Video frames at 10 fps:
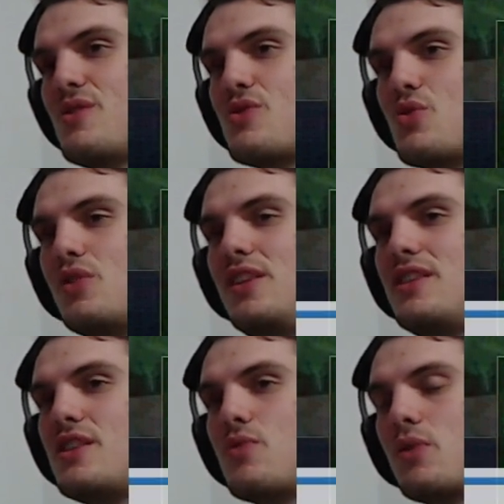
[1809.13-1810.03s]
So gotcha.
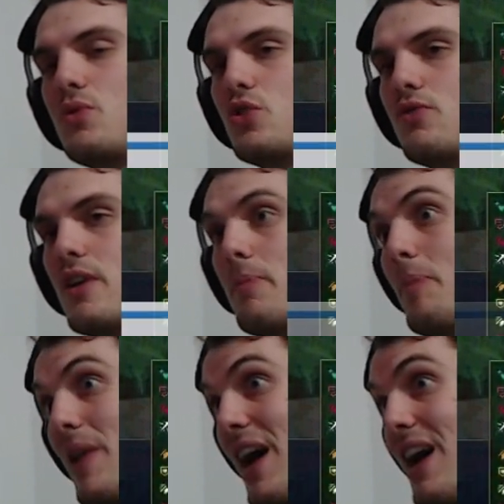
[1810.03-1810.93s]
this is what we should have done.
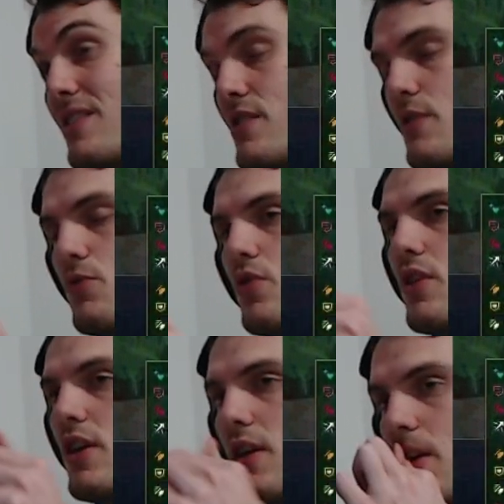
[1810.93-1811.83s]
Plus, if you're
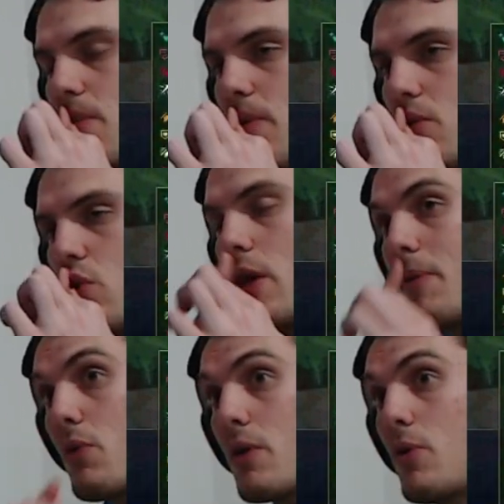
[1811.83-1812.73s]
thinking about, okay,
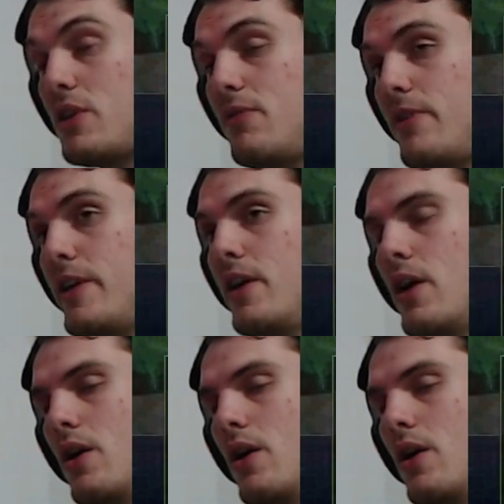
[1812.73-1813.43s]
but what about Evelynn?